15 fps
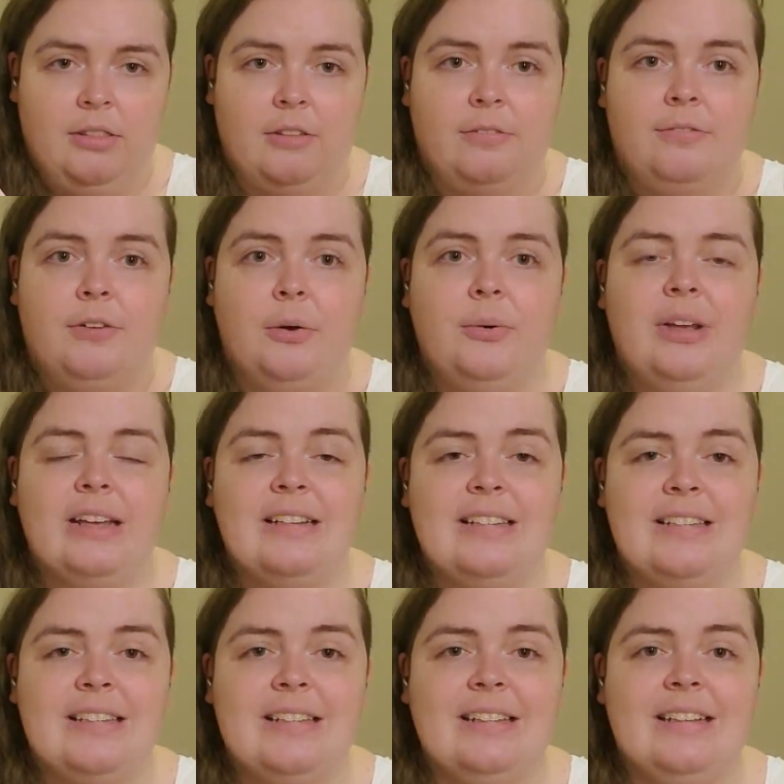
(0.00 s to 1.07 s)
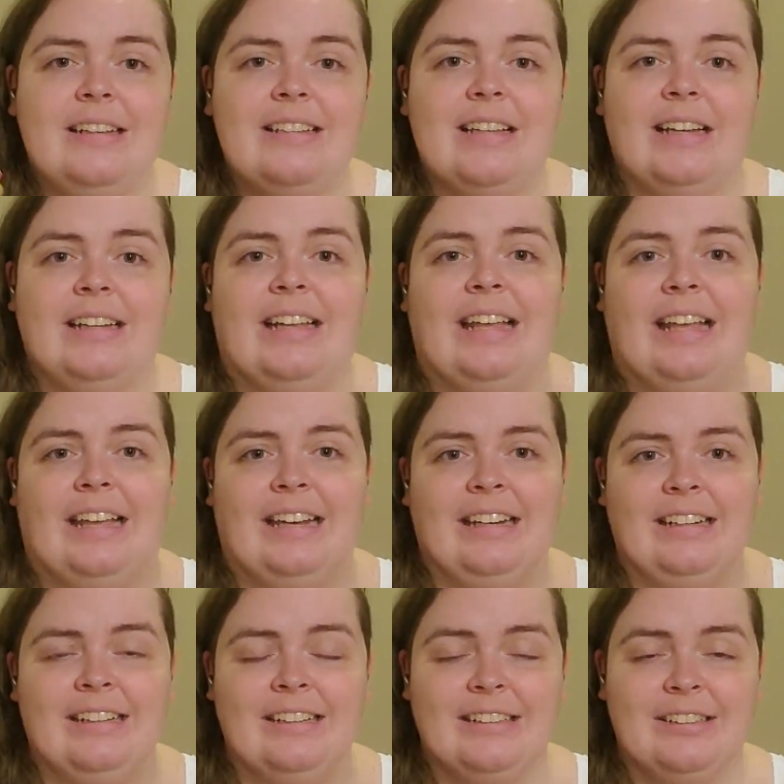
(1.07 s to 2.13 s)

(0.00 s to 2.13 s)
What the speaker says: the focus is on the in.